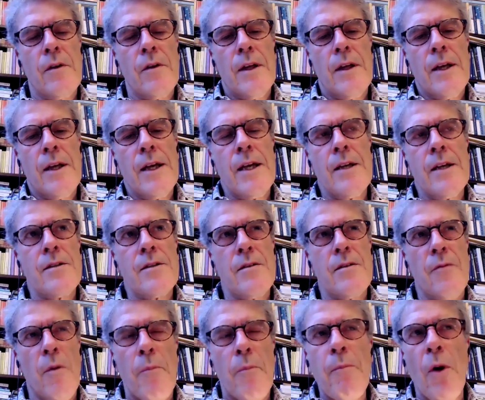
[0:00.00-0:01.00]
is
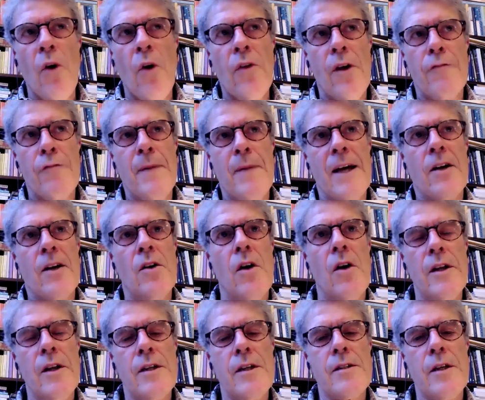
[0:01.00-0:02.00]
both of my
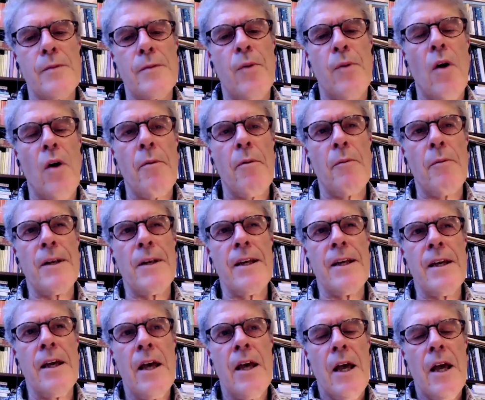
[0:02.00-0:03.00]
colleagues is
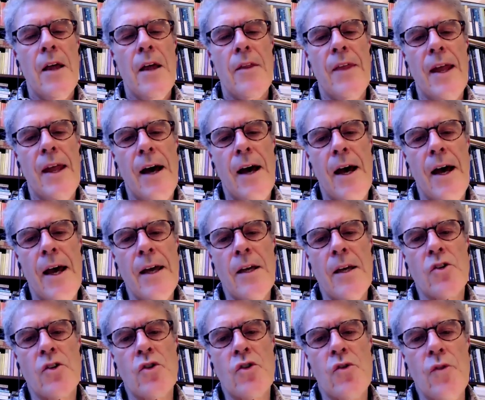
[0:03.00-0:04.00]
probably that I
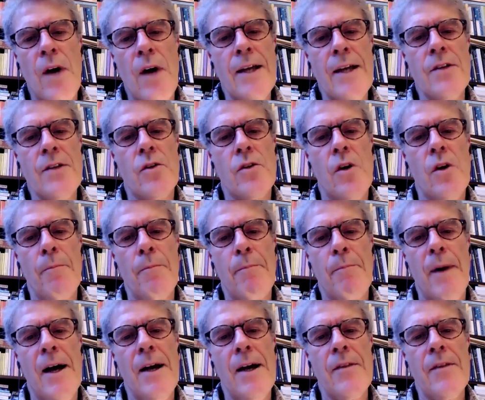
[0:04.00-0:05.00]
try to
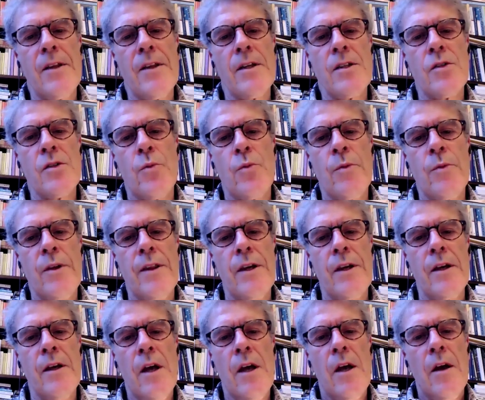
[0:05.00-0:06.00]
combine this with
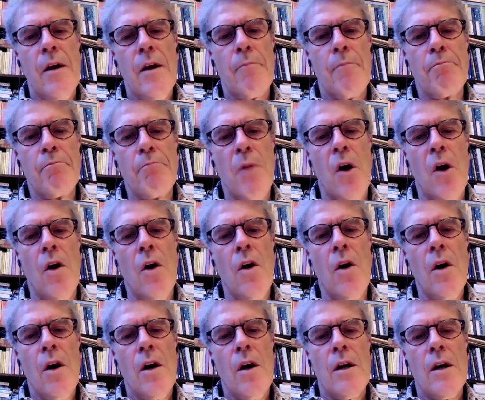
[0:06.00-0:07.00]
a
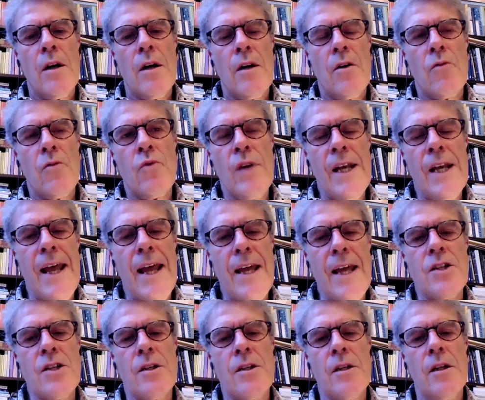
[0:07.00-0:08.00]
more
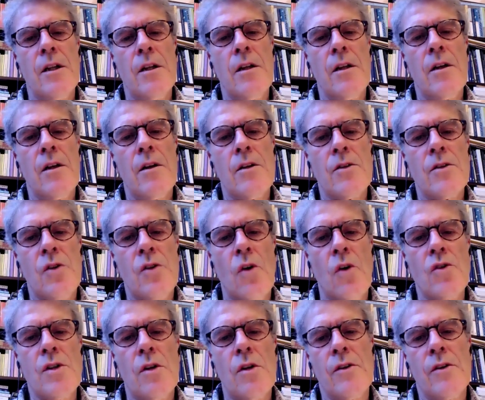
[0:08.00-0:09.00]
relational
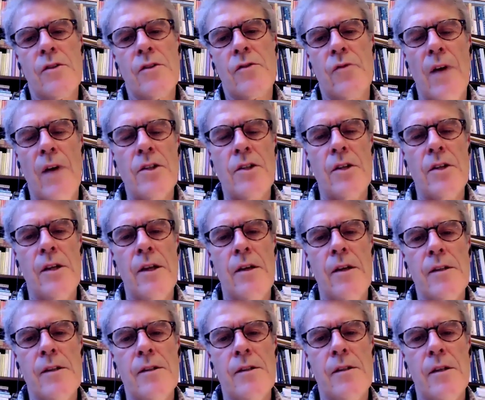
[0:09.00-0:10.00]
social
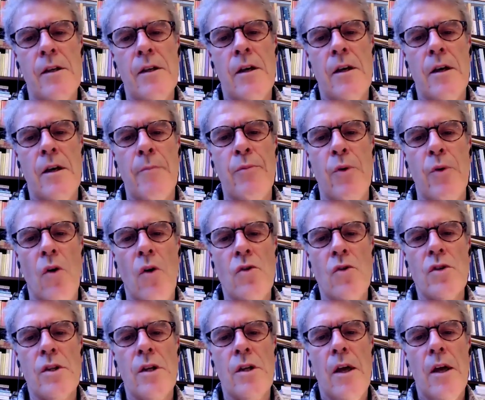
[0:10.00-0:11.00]
constructionist
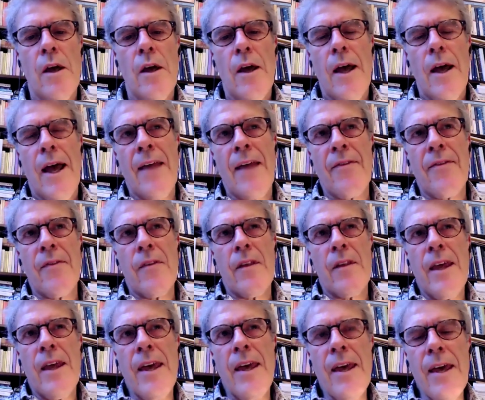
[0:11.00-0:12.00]
approach. And
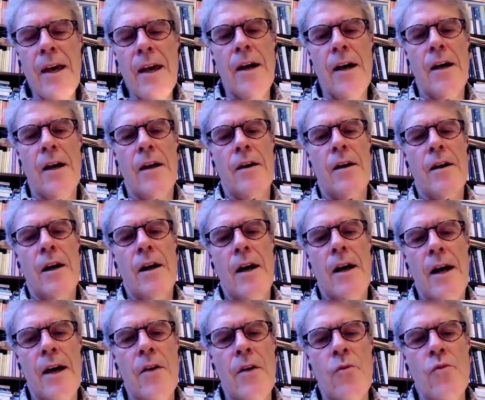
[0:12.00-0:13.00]
here
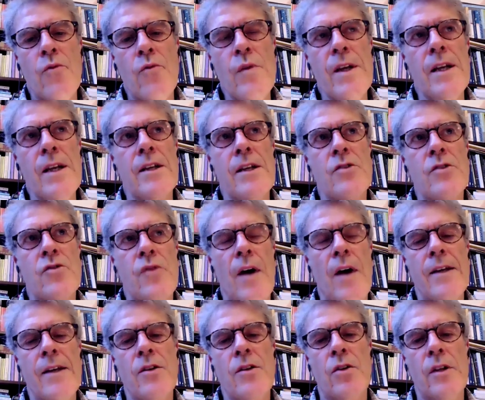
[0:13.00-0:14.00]
I really
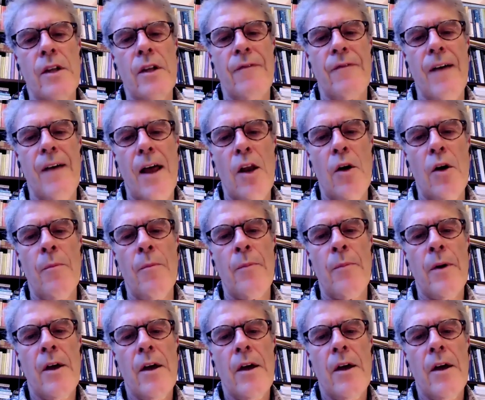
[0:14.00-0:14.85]
try to develop